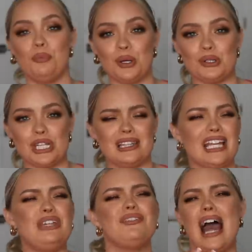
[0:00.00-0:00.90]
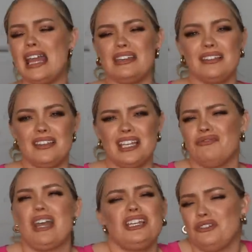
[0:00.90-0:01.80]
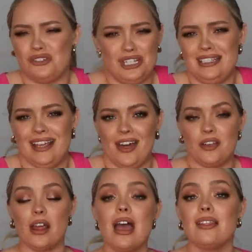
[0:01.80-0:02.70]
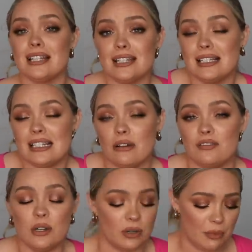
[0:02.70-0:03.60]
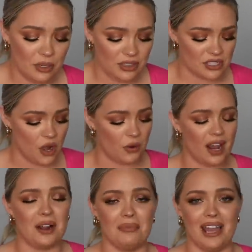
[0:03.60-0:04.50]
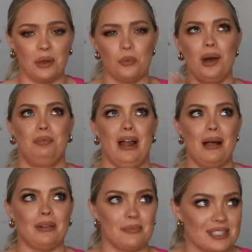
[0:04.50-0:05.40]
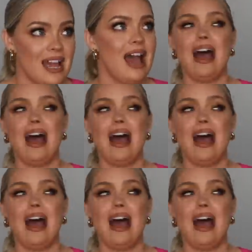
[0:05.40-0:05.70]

bougie, like you've got like you've got your shit together. That's at least how I feel when I put this coat on. I'm like, what problems?